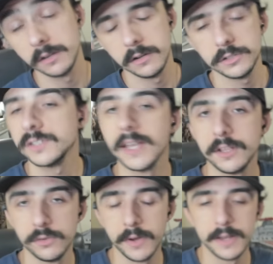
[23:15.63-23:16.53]
just get it
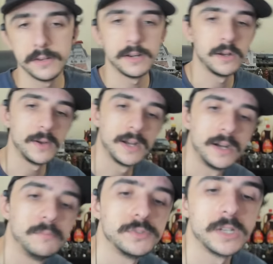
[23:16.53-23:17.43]
through your head, you know?
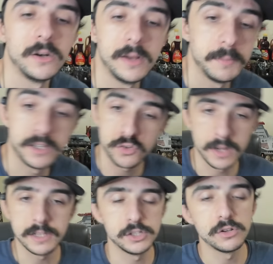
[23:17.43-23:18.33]
Um, so, I mean, it's great
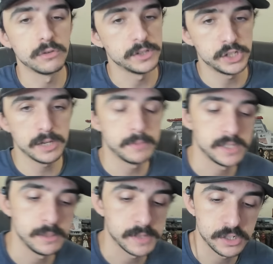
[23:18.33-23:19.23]
that she's going to the gym, but it
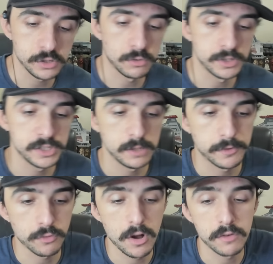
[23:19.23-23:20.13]
seems like she's going to the gym for
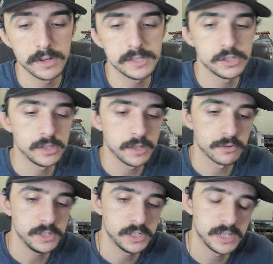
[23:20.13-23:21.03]
the wrong reason. She
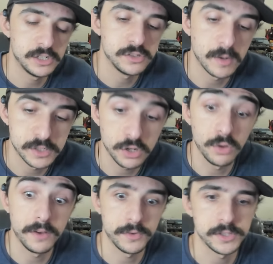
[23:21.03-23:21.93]
literally just said she's going to go
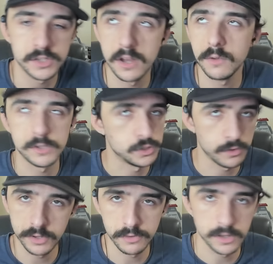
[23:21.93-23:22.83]
there for the sauna, which is
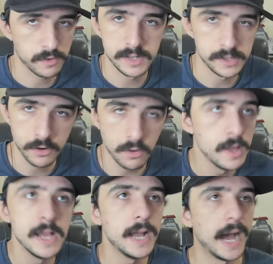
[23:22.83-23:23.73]
really, really crazy at all.
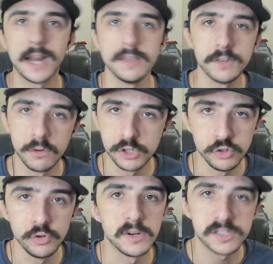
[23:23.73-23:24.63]
I don't even know what you
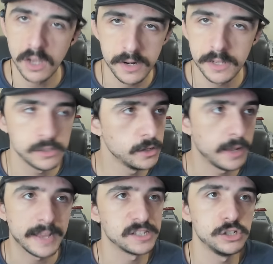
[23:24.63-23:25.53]
do in a sauna, dude.
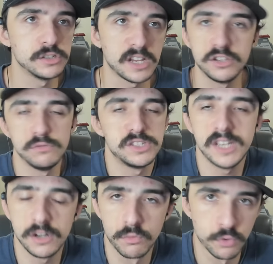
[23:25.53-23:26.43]
I guess you just like, you sit
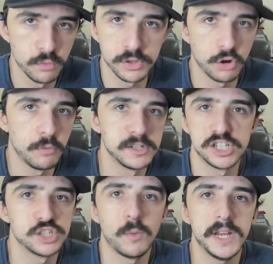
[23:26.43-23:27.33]
in a room with a whole bunch of
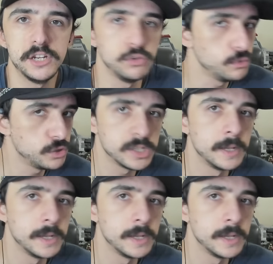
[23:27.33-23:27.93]
sweaty dudes